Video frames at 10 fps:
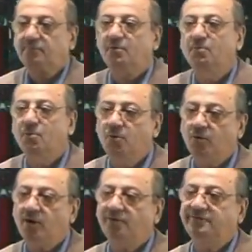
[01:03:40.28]
More
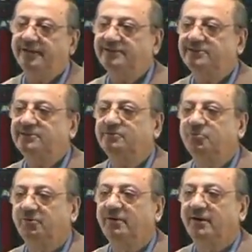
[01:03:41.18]
of this
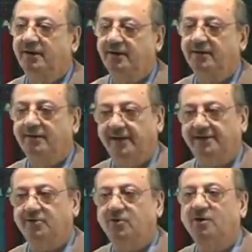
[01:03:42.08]
we will learn
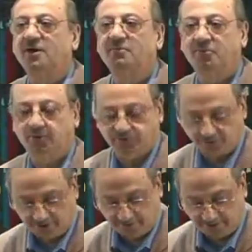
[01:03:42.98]
later on in book
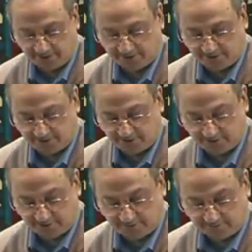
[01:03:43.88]
3, brothers and sisters.